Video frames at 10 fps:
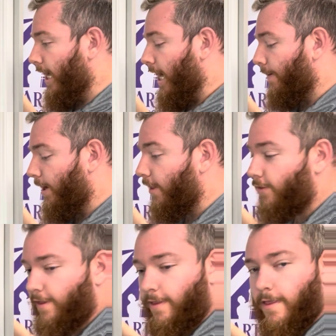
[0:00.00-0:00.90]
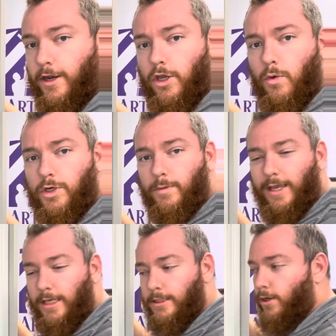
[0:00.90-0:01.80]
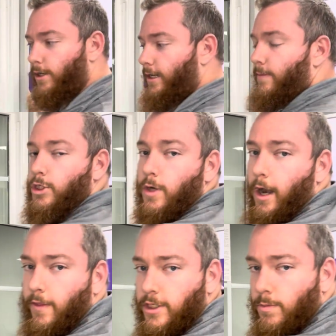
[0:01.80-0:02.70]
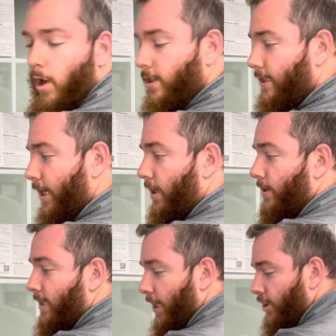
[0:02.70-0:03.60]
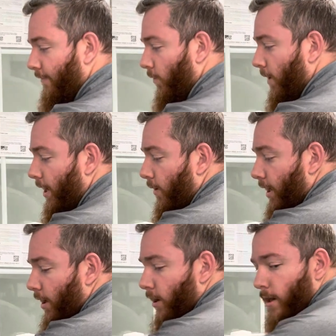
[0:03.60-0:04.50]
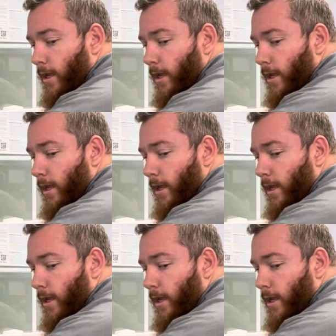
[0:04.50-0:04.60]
Another thing that they do, which will be easier to demonstrate on the small section of the window here,